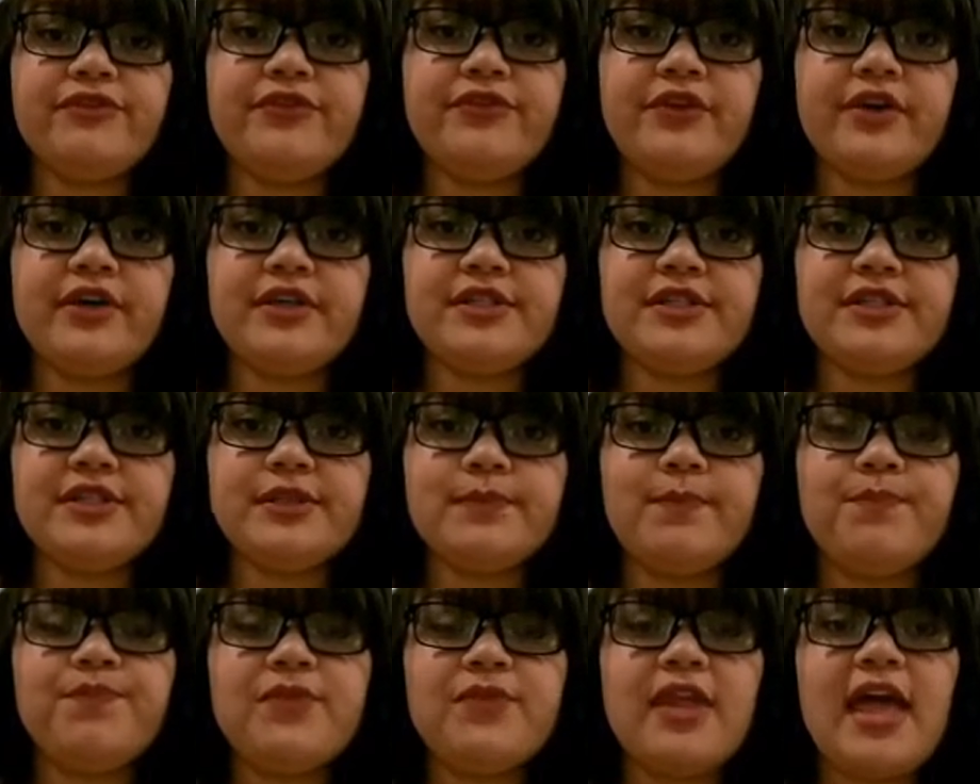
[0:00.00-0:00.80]
First,
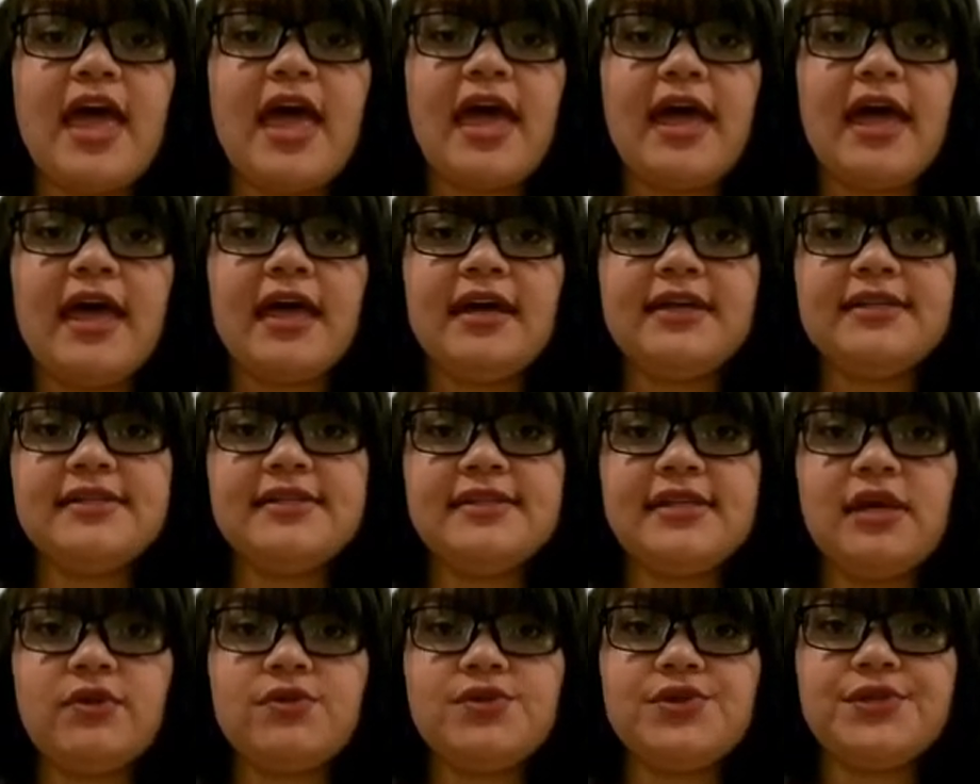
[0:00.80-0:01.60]

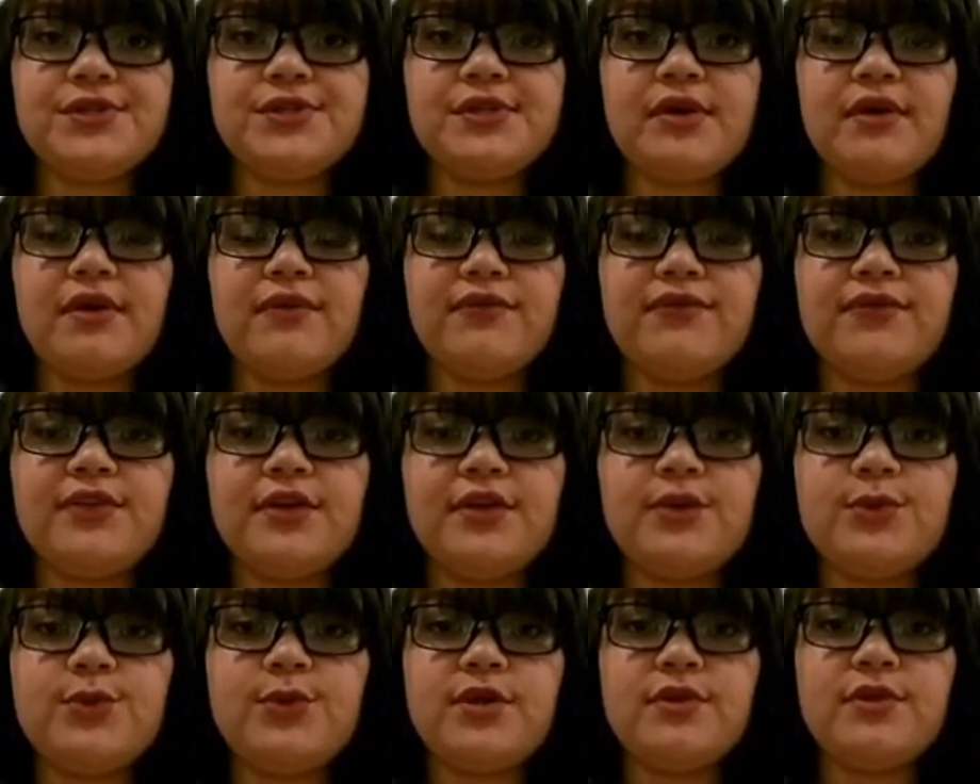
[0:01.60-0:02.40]
exhaustion of
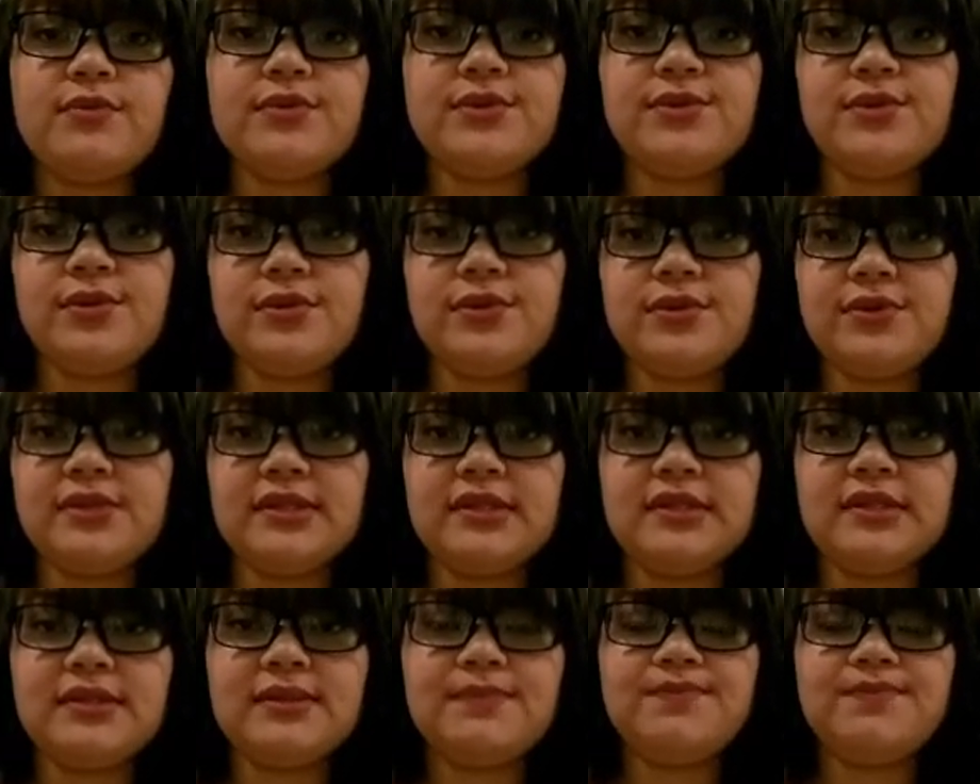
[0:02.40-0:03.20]
natural
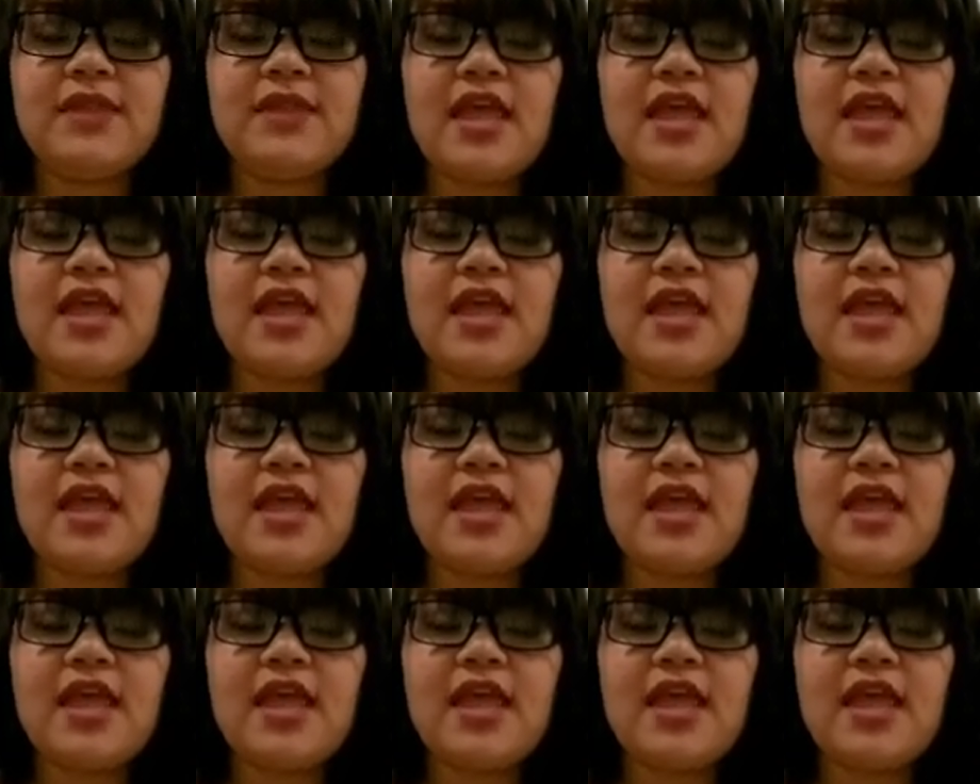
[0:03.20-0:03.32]
resources.